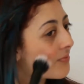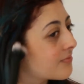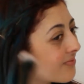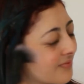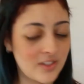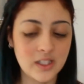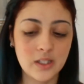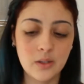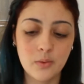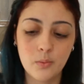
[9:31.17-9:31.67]
I
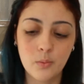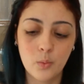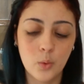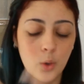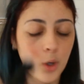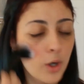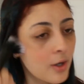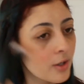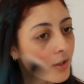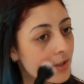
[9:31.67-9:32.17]
feel it
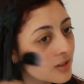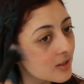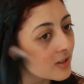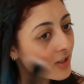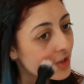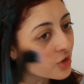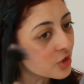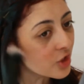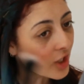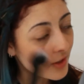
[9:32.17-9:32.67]
works
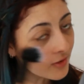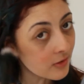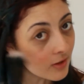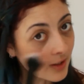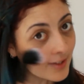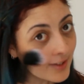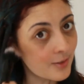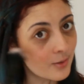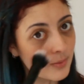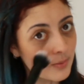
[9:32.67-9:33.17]

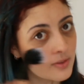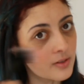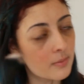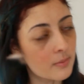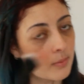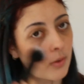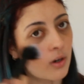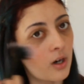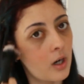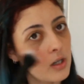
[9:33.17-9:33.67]
generally good with a
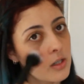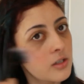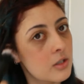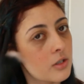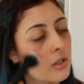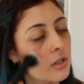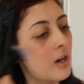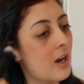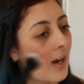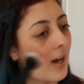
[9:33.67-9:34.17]

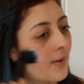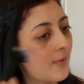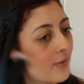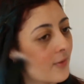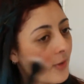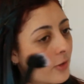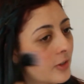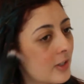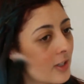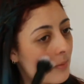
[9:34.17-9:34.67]
brush. I
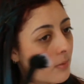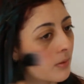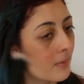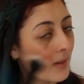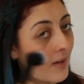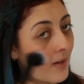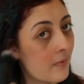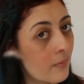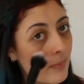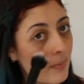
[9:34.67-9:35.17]
feel that you
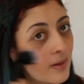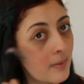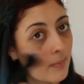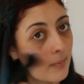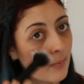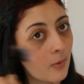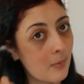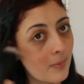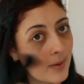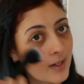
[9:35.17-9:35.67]
probably have a bit
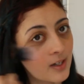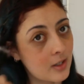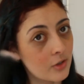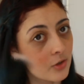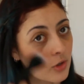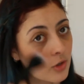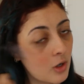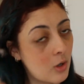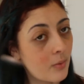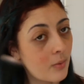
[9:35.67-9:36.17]
more better
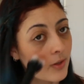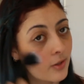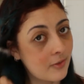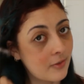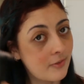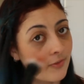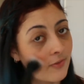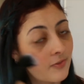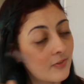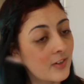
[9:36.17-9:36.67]
control with your
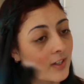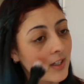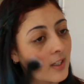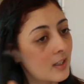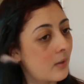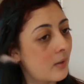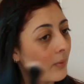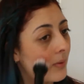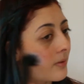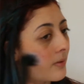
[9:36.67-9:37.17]

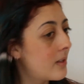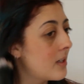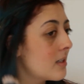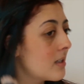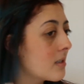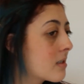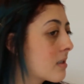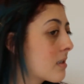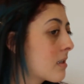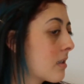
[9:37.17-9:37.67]
finger with
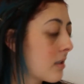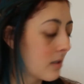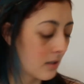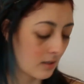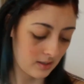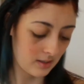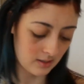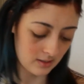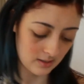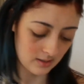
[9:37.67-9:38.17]
this,
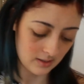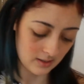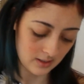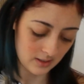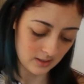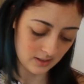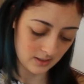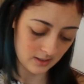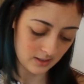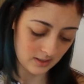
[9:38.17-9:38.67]

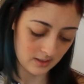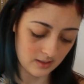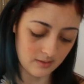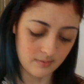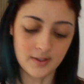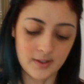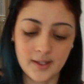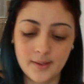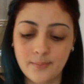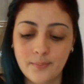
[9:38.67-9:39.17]

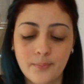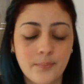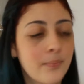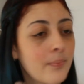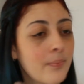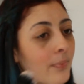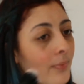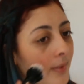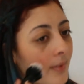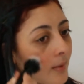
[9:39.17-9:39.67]
but
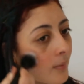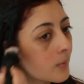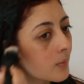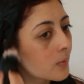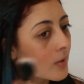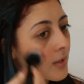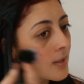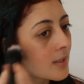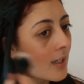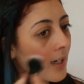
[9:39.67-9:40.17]
we'll
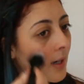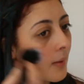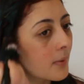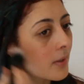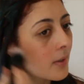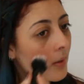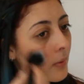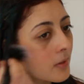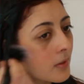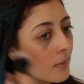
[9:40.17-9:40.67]
just see how
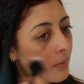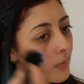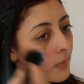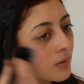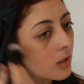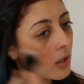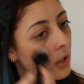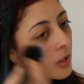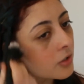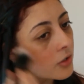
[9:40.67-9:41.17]
we go with the
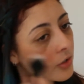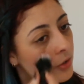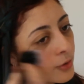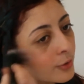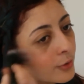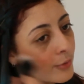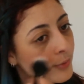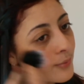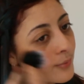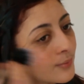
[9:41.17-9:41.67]
brush.